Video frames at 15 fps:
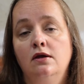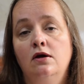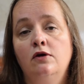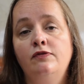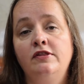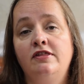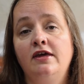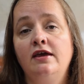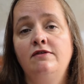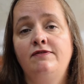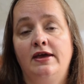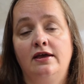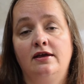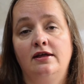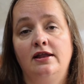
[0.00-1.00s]
On the day of
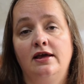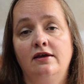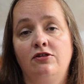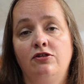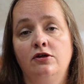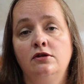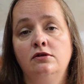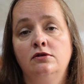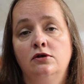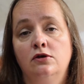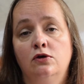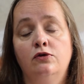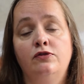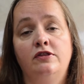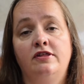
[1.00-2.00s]
egg collection
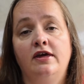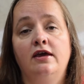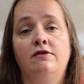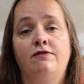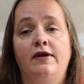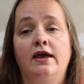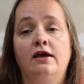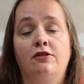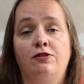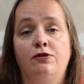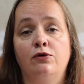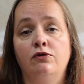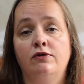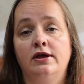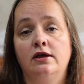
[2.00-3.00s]
or the day of egg
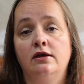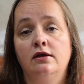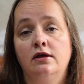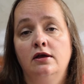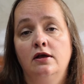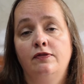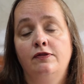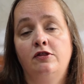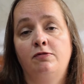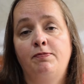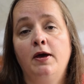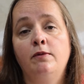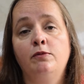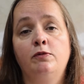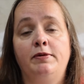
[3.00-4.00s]
thawing, the
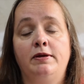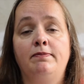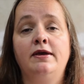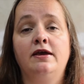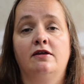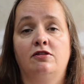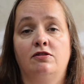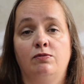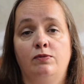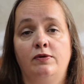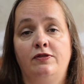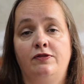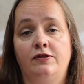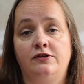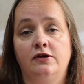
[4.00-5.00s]
sperm will be mixed
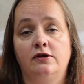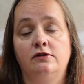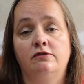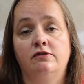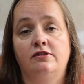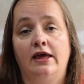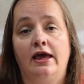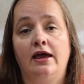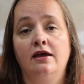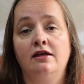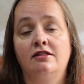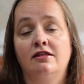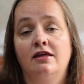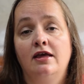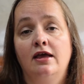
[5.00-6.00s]
with the donor's
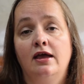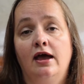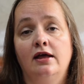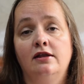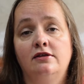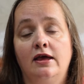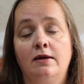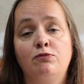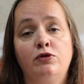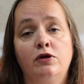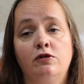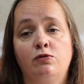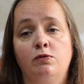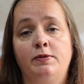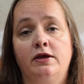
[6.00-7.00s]
eggs and
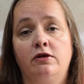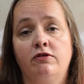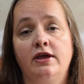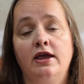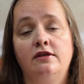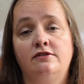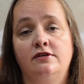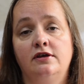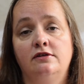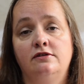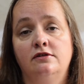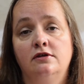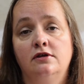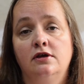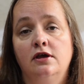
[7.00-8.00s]
embryos will be created.
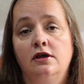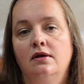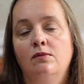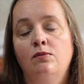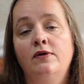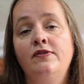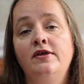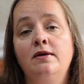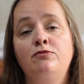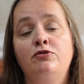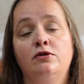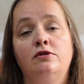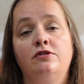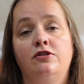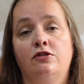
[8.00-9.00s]
When the
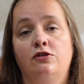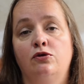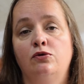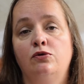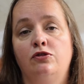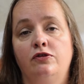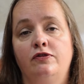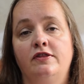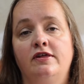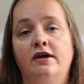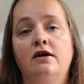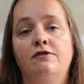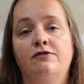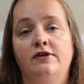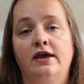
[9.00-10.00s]
embryologist calls you the day
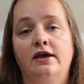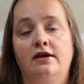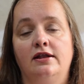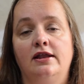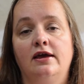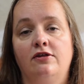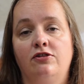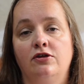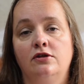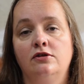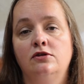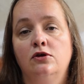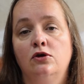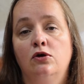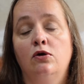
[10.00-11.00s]
after egg
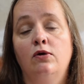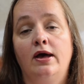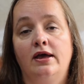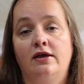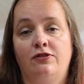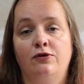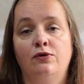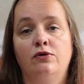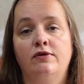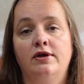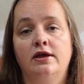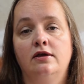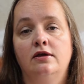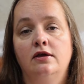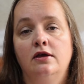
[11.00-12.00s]
collection or egg
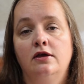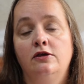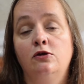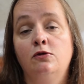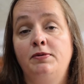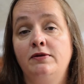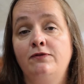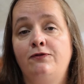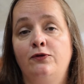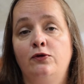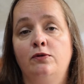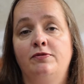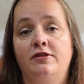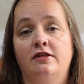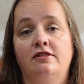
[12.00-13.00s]
thawing, you'll be
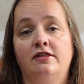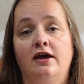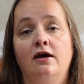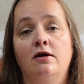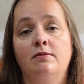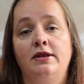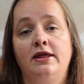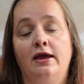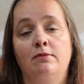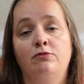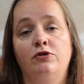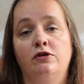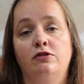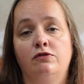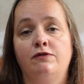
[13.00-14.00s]
informed as to how many
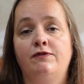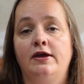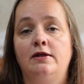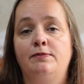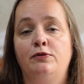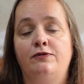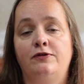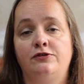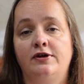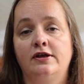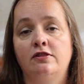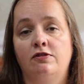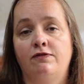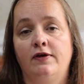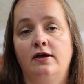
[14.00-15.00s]
embryos are available for
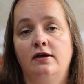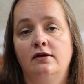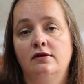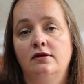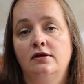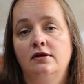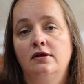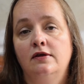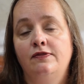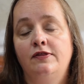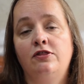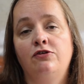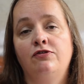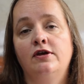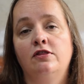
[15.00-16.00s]
transfer.
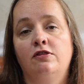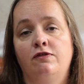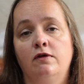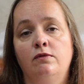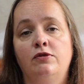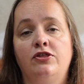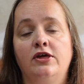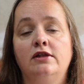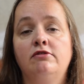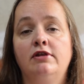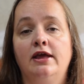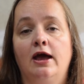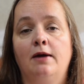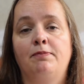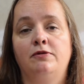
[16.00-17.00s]
This transfer would
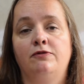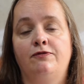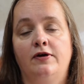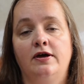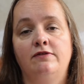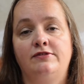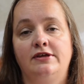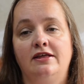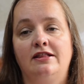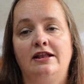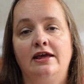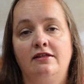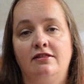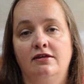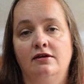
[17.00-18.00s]
generally happen 5 days
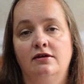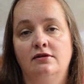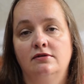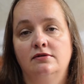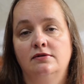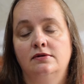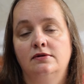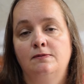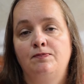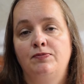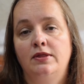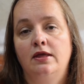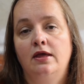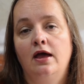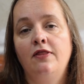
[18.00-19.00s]
later.
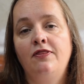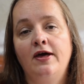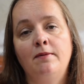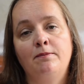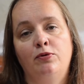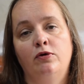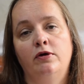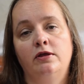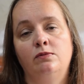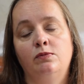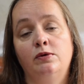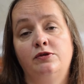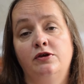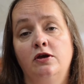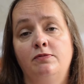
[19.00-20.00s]
At that point, we
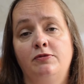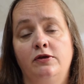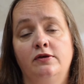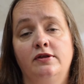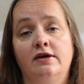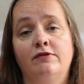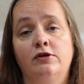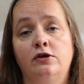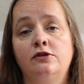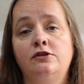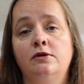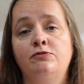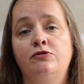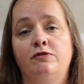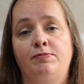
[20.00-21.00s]
would hope that you'd have a good
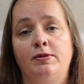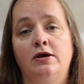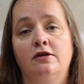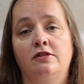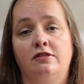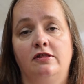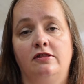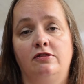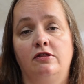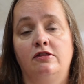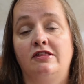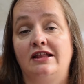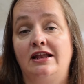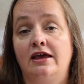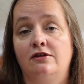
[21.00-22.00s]
number of blastocysts to
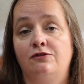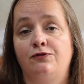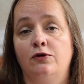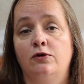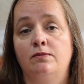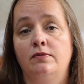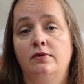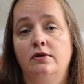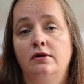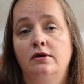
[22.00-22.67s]
select from.